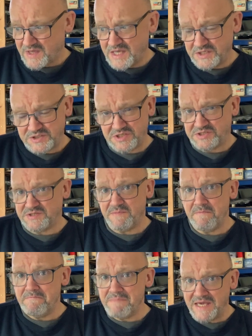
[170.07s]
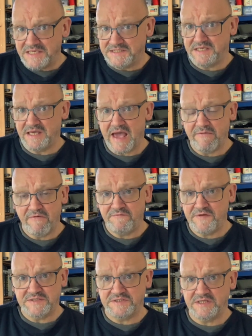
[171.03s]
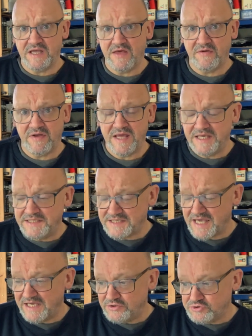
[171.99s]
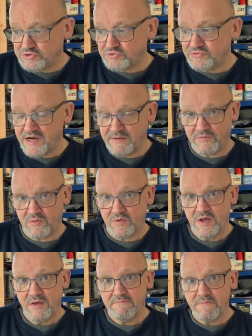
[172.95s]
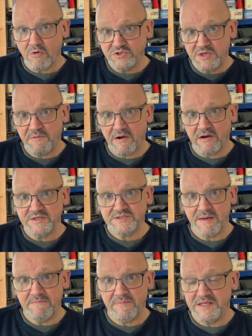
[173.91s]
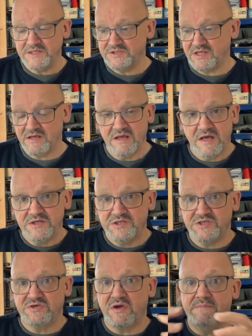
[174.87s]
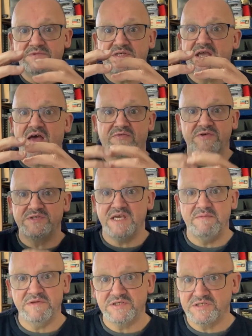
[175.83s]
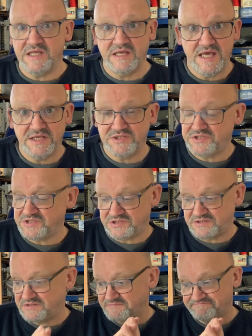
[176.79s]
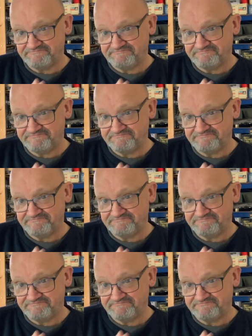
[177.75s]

It's just amazing how it fits together. It is incredible. Multi-part assemblies that just come together seamlessly. It's